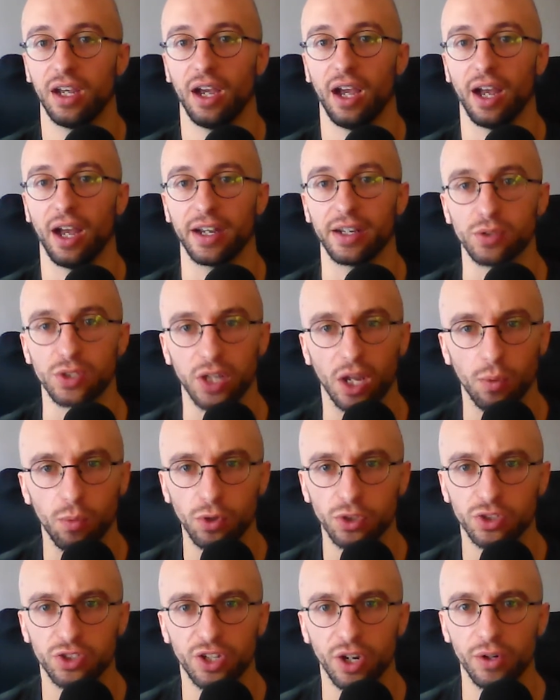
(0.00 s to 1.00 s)
And he was like,
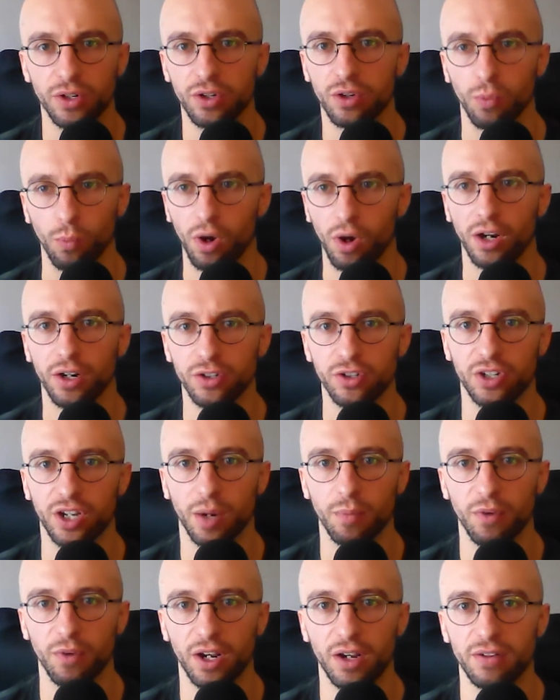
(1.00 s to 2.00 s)
What's going on? Why don't you
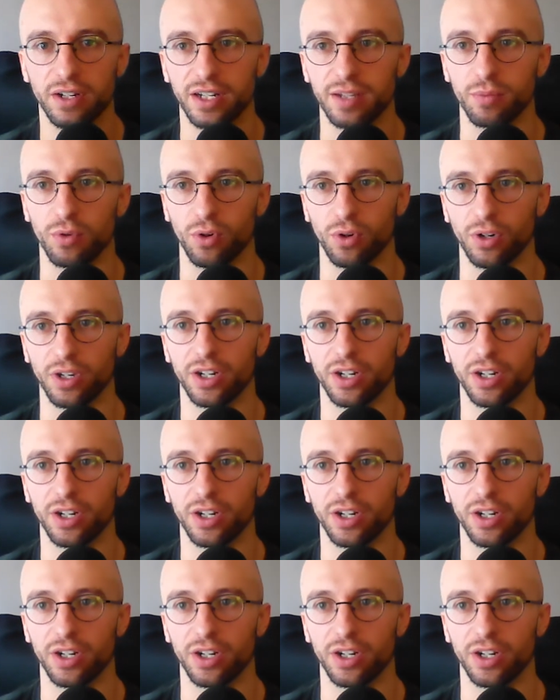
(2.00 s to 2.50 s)
come around anymore?